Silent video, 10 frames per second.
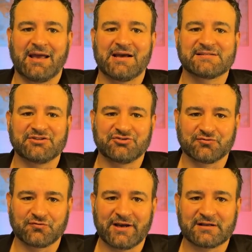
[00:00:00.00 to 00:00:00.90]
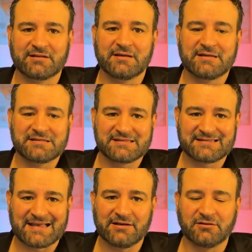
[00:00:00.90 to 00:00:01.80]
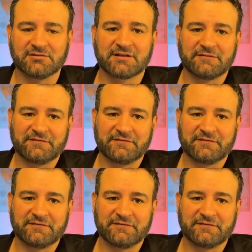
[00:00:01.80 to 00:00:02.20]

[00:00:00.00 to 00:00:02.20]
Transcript: as a direct sales